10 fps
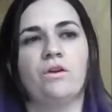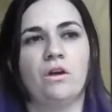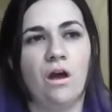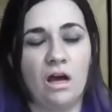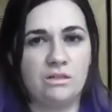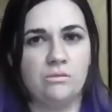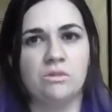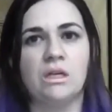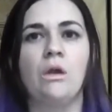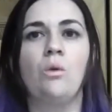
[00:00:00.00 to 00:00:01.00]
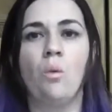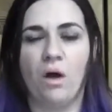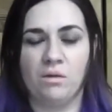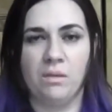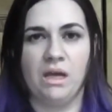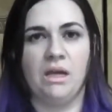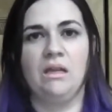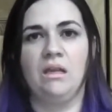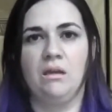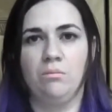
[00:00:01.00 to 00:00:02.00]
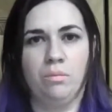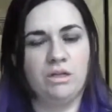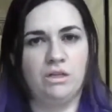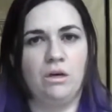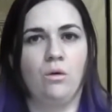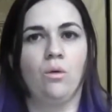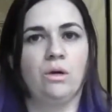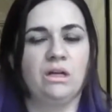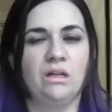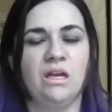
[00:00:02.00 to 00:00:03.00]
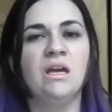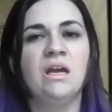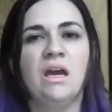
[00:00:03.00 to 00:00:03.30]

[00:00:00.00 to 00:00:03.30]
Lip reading: the costumes that you want to make, and then budget accordingly.